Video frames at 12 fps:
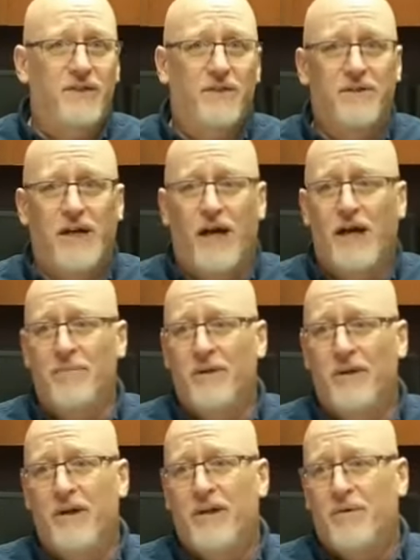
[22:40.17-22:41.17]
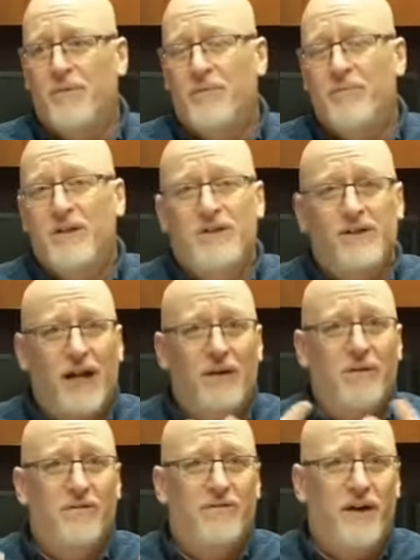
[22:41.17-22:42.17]
of uh, you know, giving
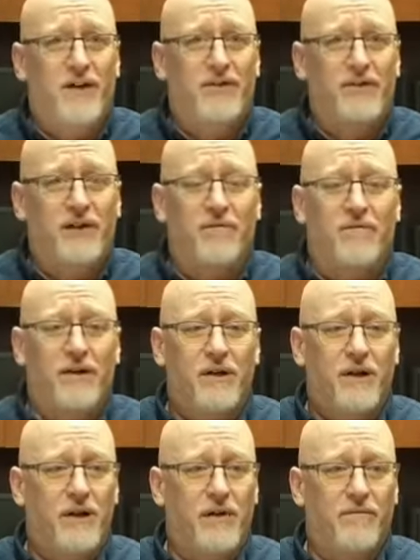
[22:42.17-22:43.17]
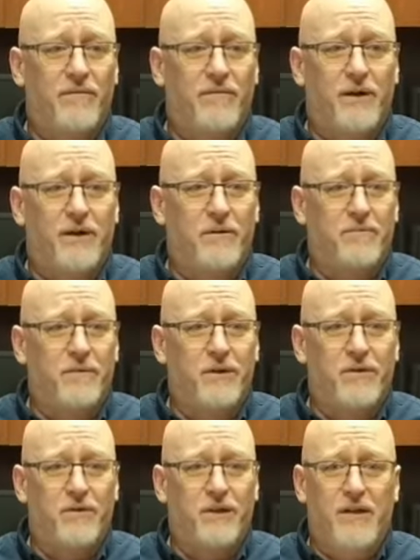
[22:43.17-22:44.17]
part of yourself or, or
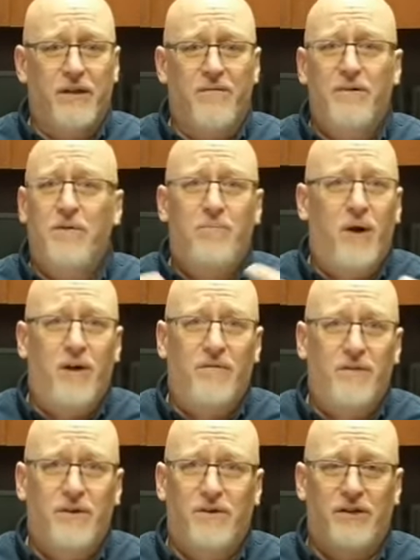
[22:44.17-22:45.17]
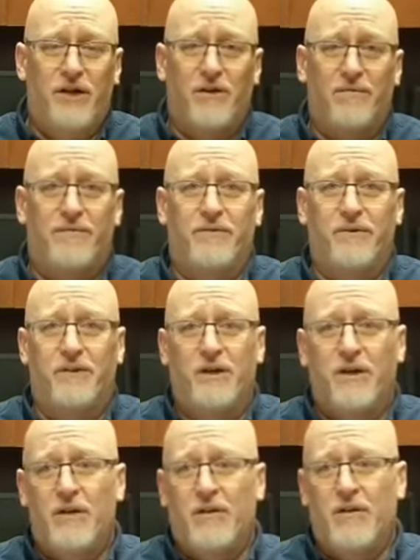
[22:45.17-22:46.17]
just taking time with someone
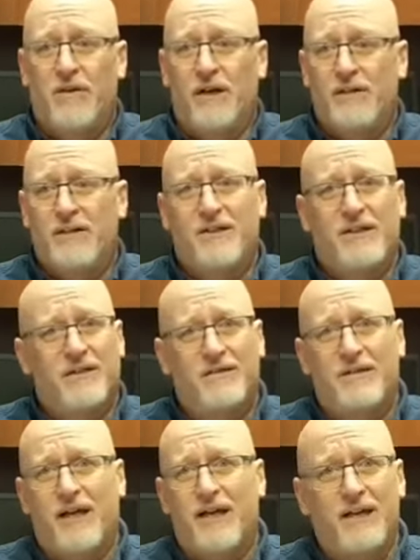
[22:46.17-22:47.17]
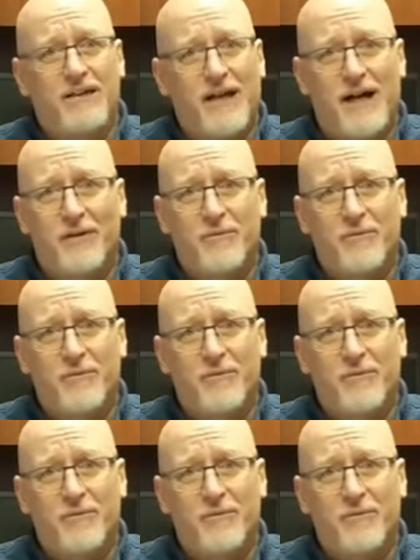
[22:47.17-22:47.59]
um, and even kind of